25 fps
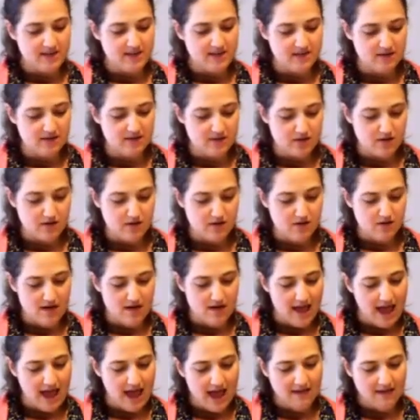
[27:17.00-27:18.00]
So you
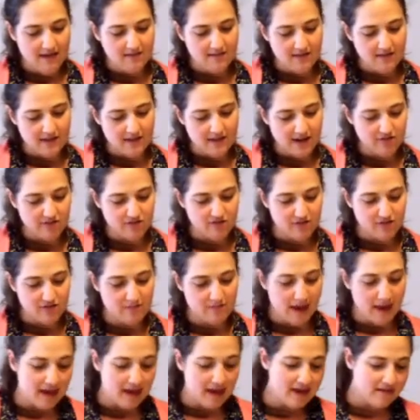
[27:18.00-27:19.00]
don't have to actually
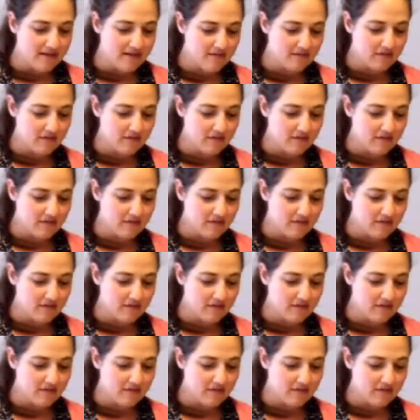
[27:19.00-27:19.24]
pay